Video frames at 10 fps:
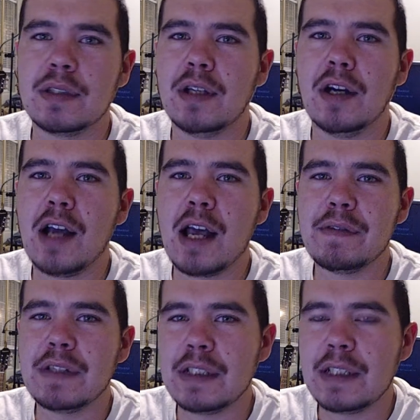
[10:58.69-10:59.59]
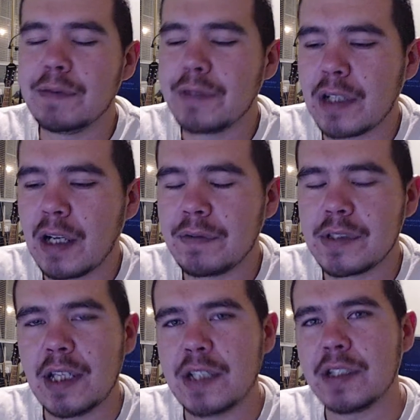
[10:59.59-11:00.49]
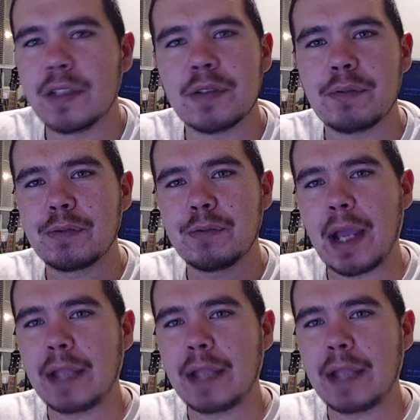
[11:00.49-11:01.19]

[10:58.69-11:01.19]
all having different conversations, random